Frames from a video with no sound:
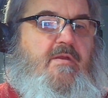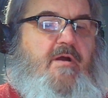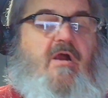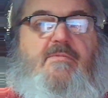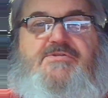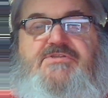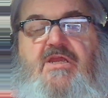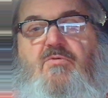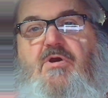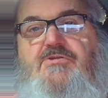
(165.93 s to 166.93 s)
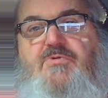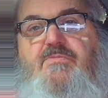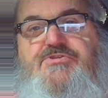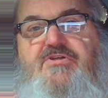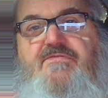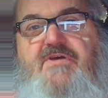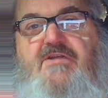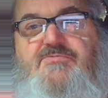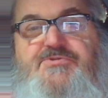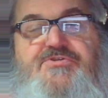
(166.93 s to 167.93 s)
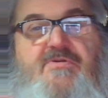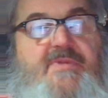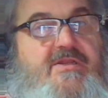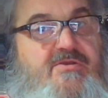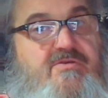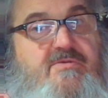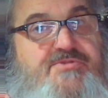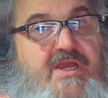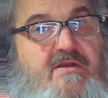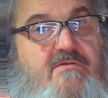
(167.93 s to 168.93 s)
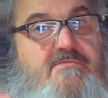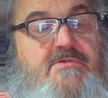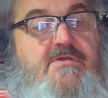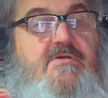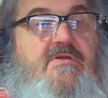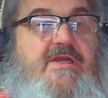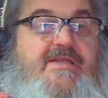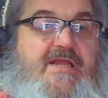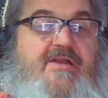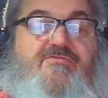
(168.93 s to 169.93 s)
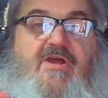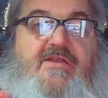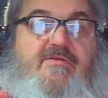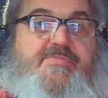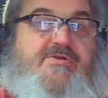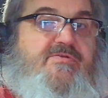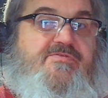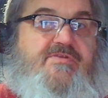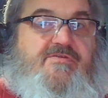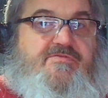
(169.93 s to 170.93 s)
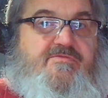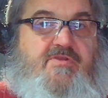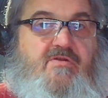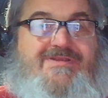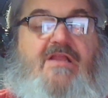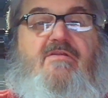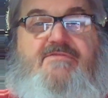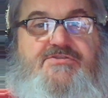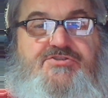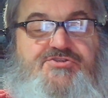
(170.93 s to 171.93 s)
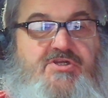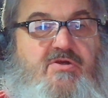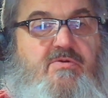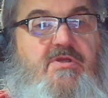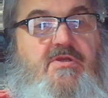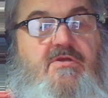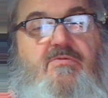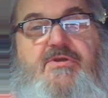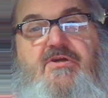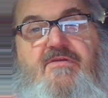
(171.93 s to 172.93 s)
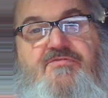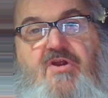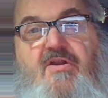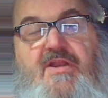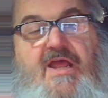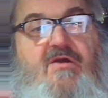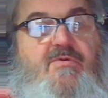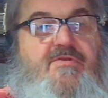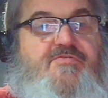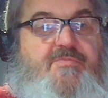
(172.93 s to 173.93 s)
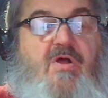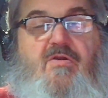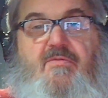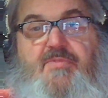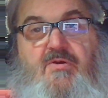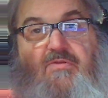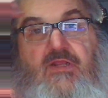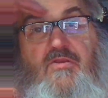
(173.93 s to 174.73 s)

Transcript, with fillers: our mistake was, what we should have done is we should have made a YouTube channel and not tried to produce this, you know, television show. We could have started out with a smaller boat like